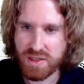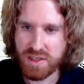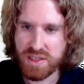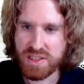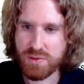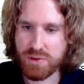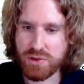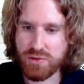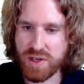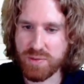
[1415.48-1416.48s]
So we're going to
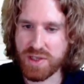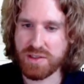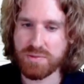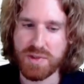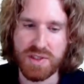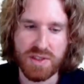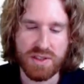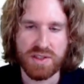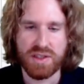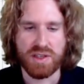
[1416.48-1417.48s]
train the model.
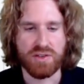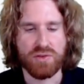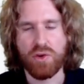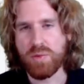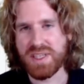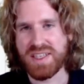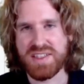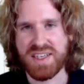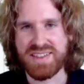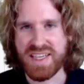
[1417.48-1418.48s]
Normally this
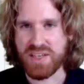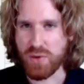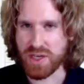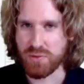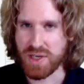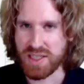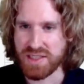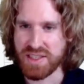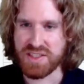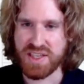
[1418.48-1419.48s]
can take quite a while. In
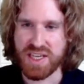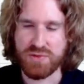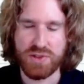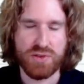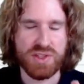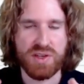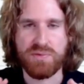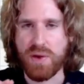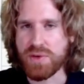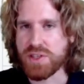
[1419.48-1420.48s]
this case, we're using a
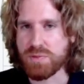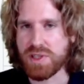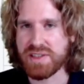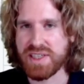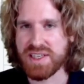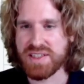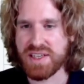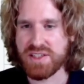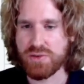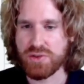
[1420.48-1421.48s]
very small data set,
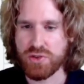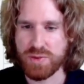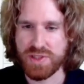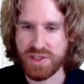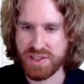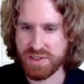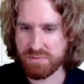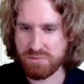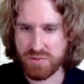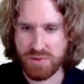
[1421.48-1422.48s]
so it should be done in
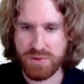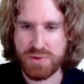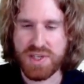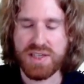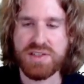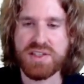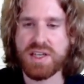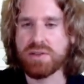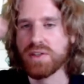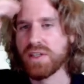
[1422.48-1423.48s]
a few seconds
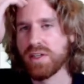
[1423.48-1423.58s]
now.